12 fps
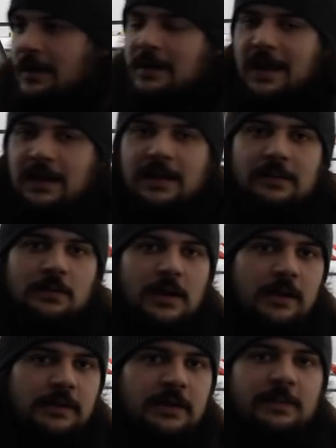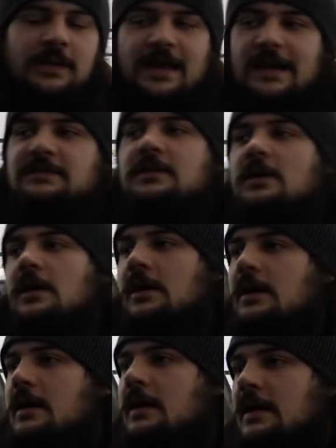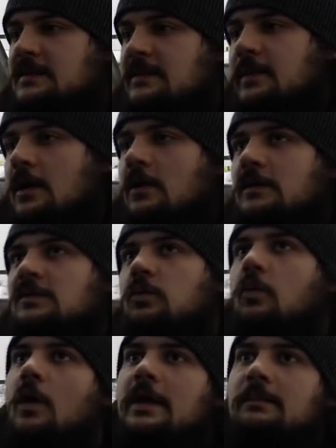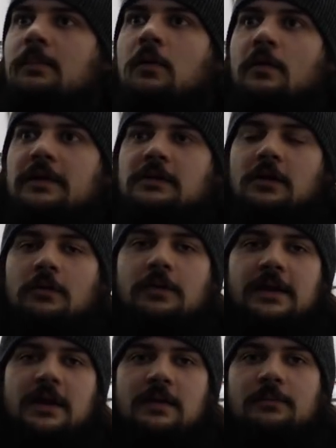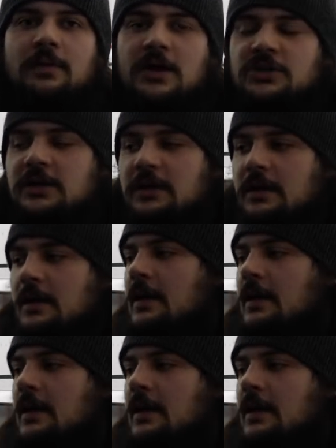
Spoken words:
an NA block like my last car is about 1 point lower in compression.